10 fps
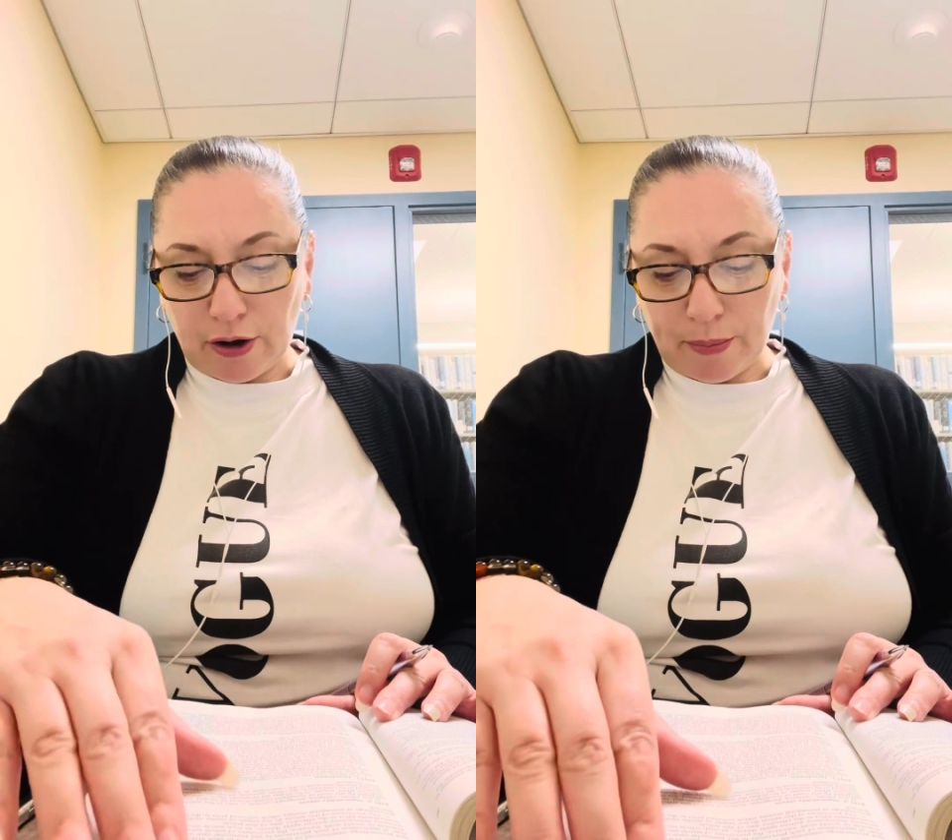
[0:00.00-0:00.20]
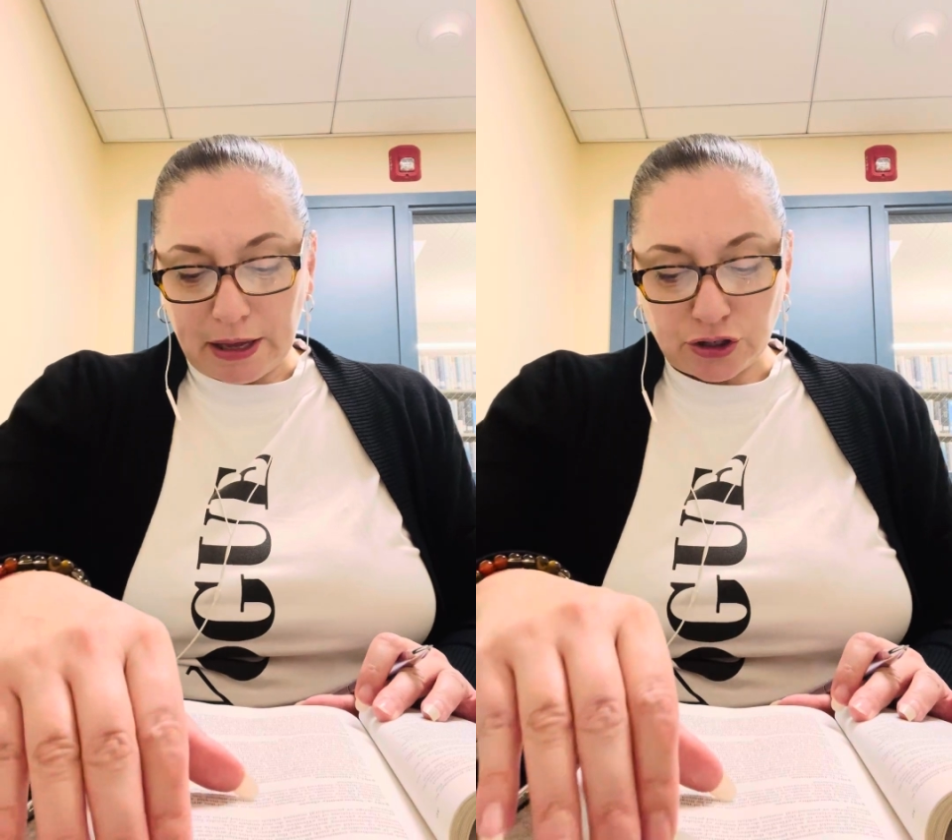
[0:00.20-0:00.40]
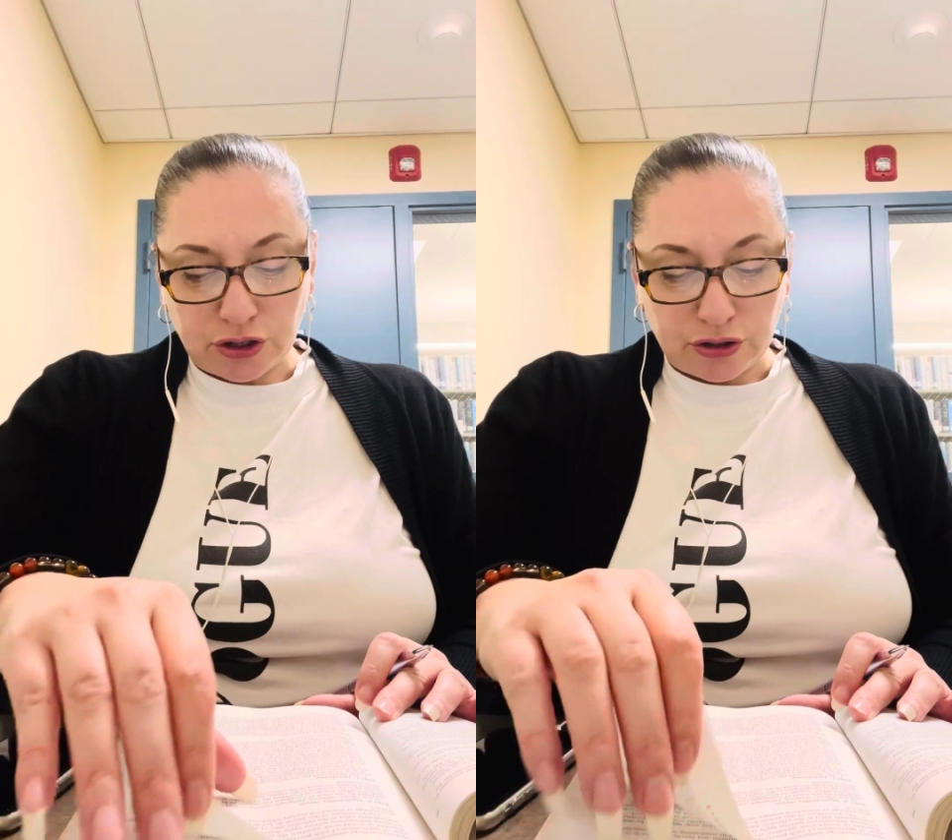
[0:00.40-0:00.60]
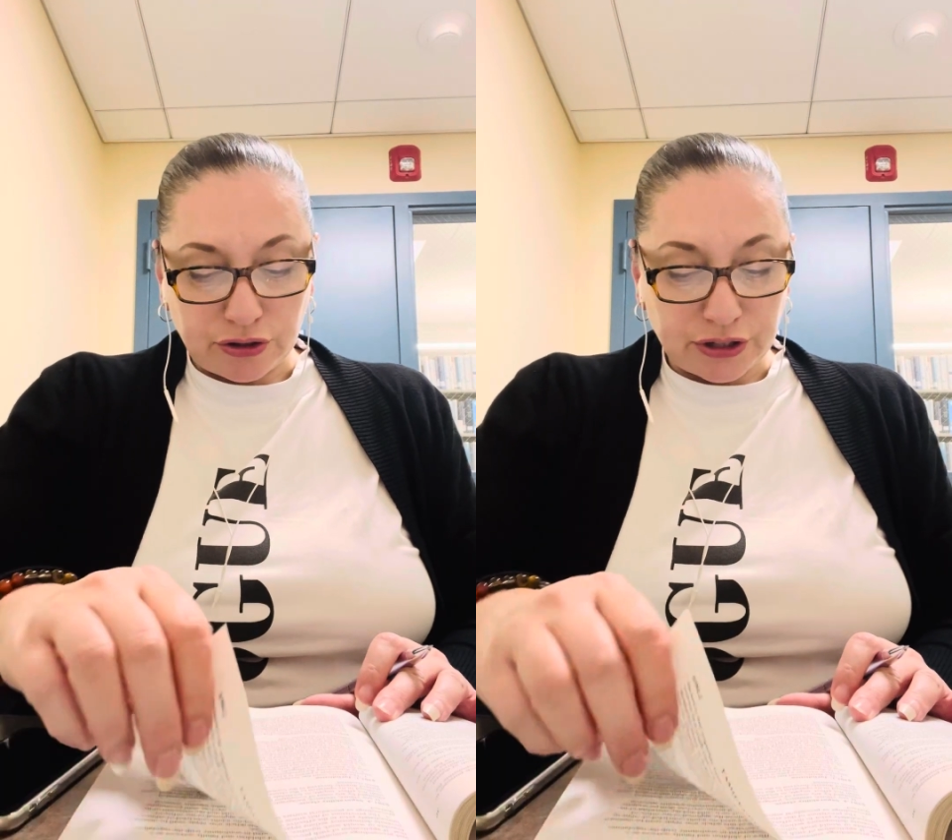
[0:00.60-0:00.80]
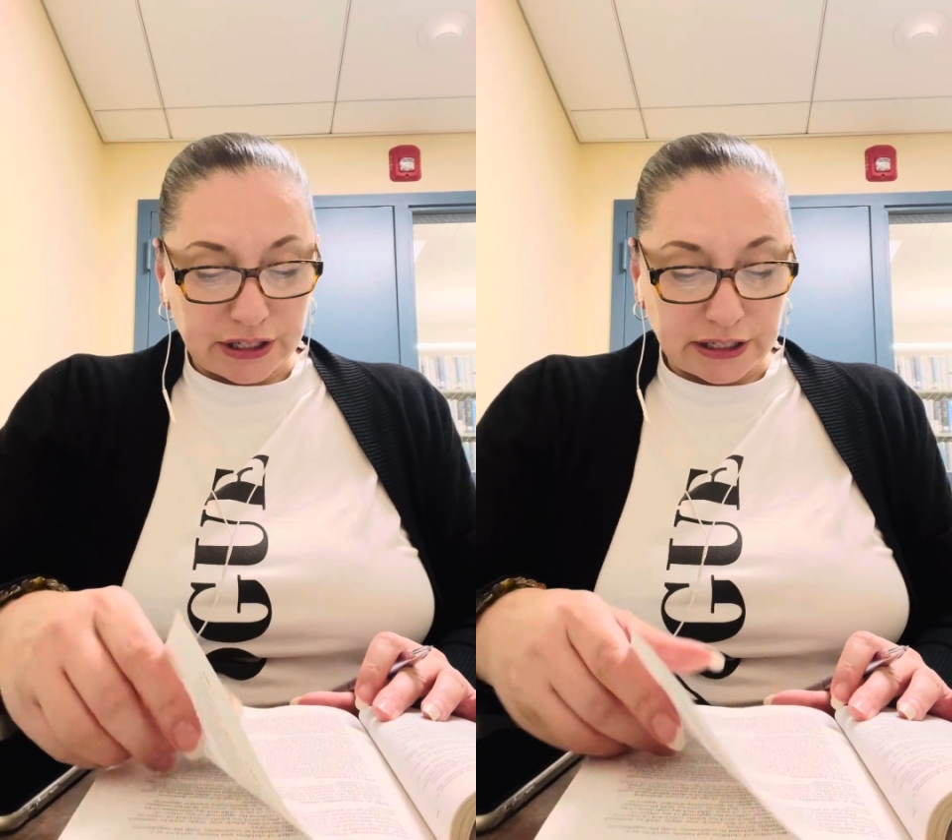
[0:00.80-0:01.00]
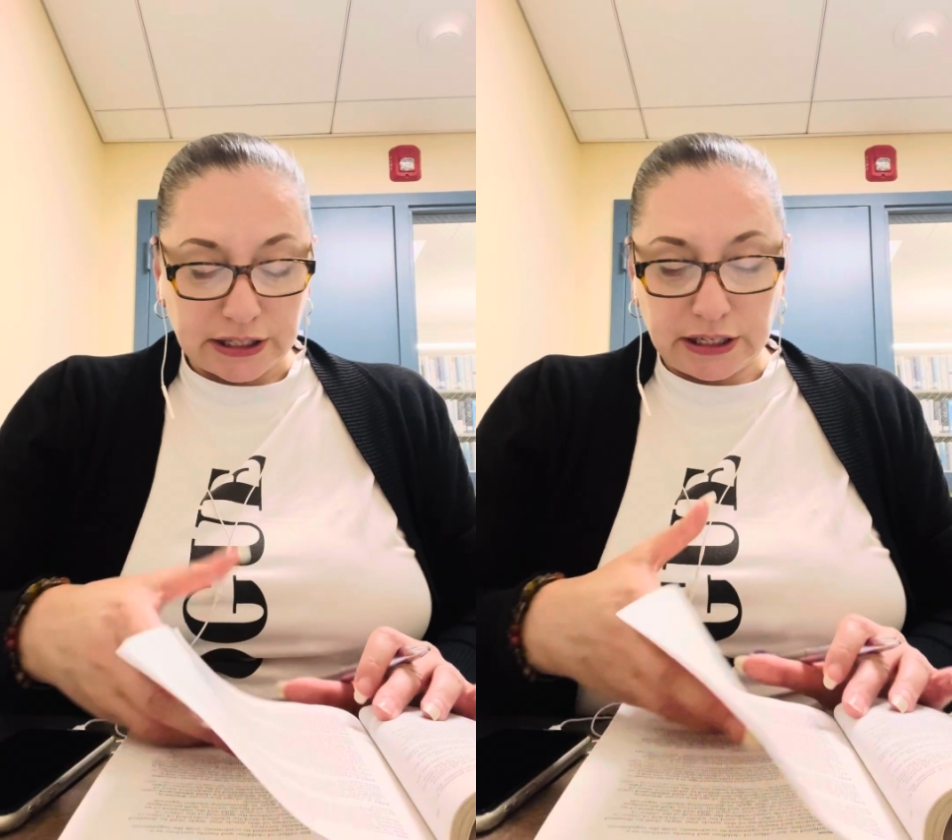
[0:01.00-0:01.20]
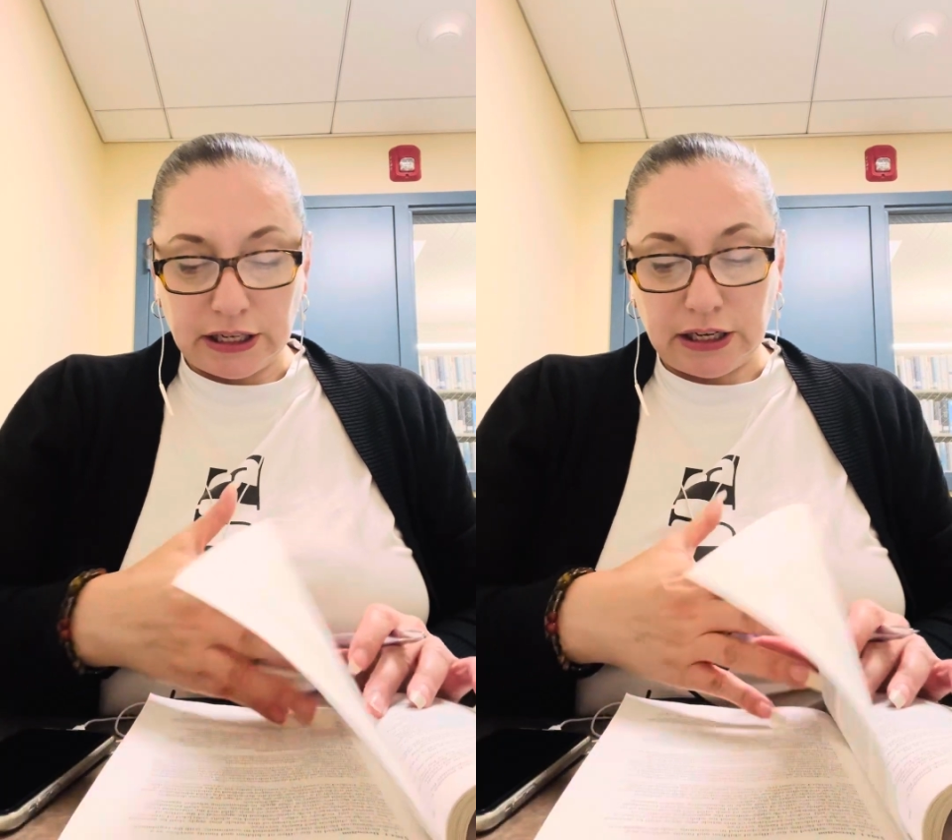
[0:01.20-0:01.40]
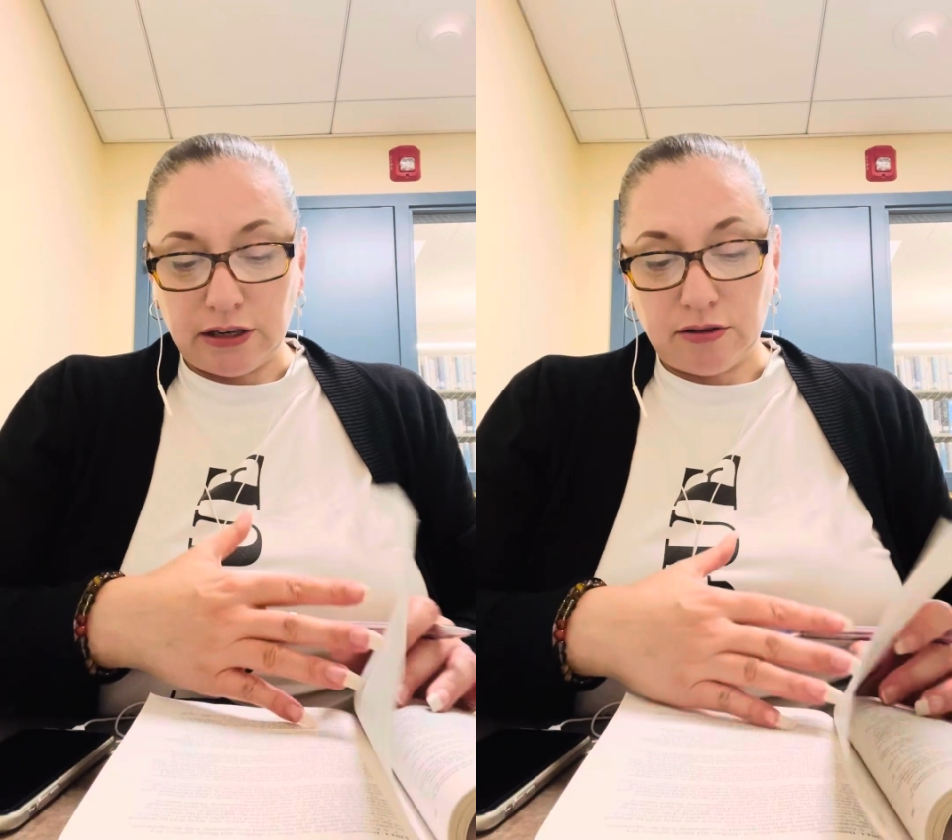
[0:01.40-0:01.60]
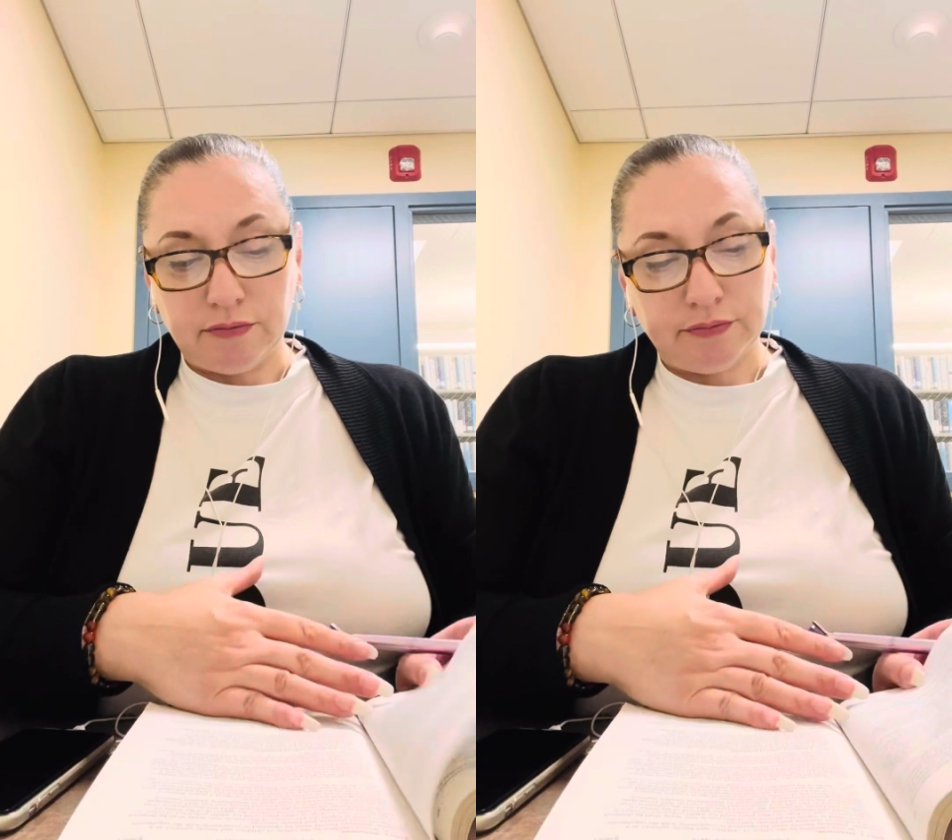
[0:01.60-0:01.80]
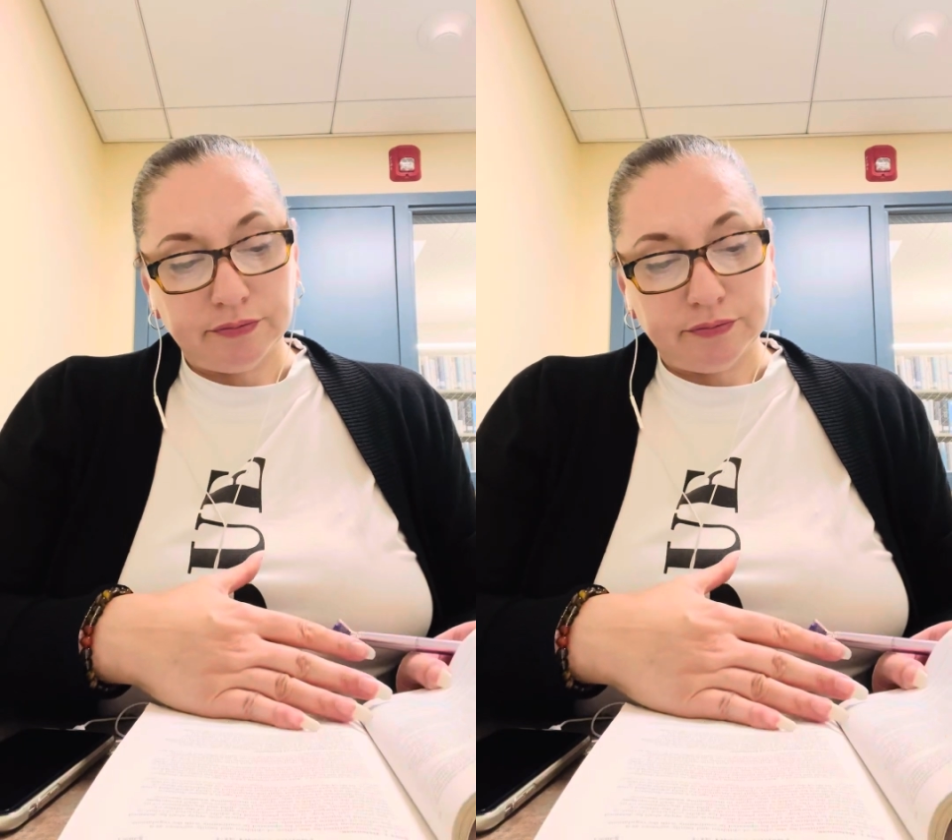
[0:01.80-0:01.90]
mentioned are 16,